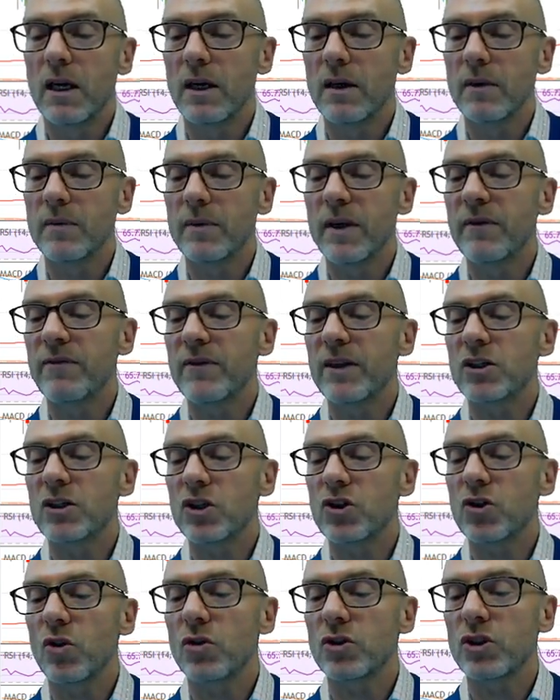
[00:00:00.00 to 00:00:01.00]
If there's a
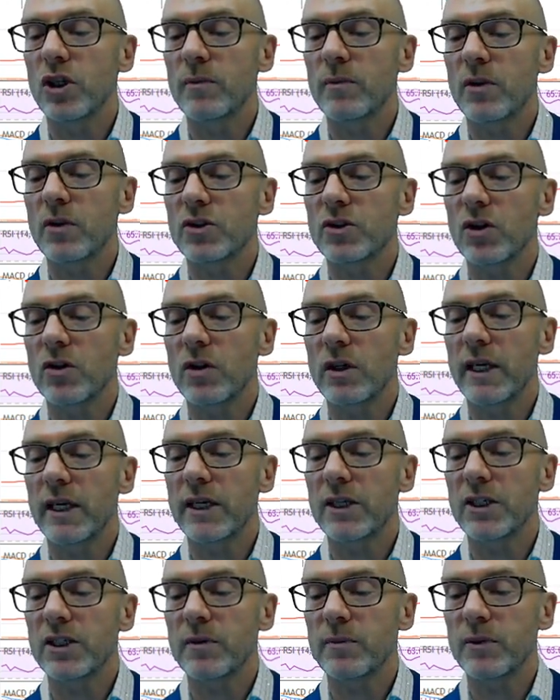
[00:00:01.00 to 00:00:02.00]
short-term
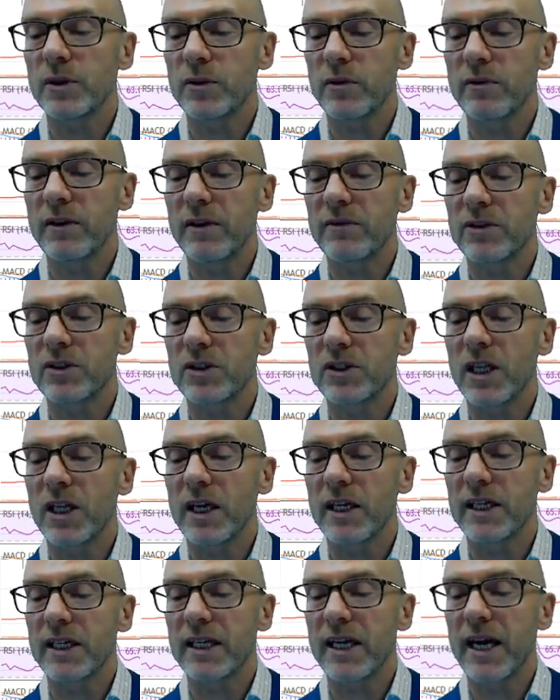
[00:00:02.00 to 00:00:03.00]
consolidation because we've left a
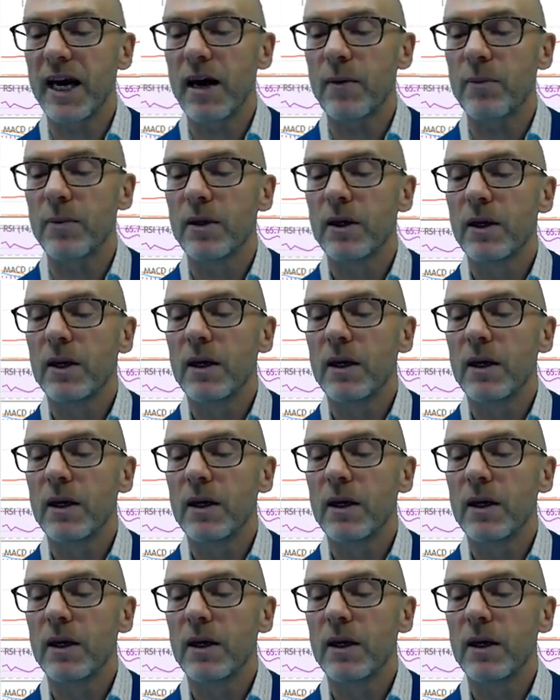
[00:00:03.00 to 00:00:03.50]
slight gap,